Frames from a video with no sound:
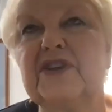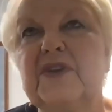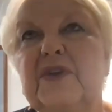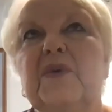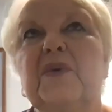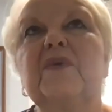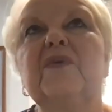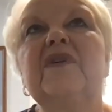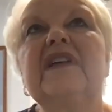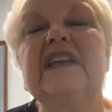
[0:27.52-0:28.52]

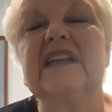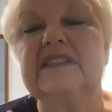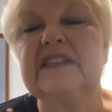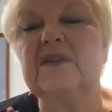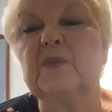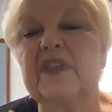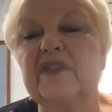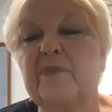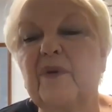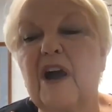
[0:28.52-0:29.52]
to deal with
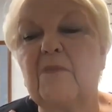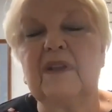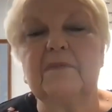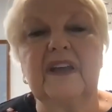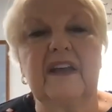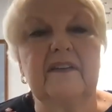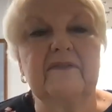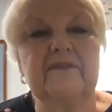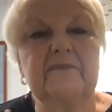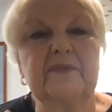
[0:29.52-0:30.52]
the problem
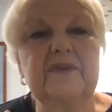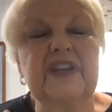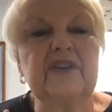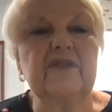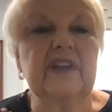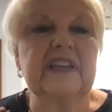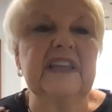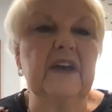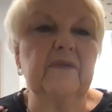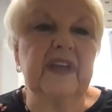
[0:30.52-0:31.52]
of particularly
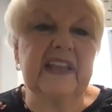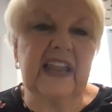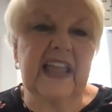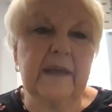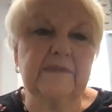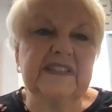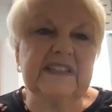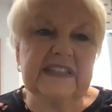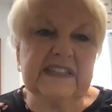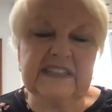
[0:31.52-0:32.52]
neonatal
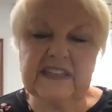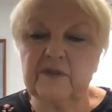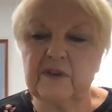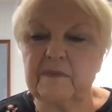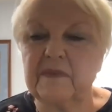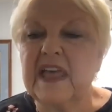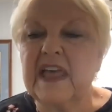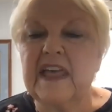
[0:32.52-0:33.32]
abstinence syndrome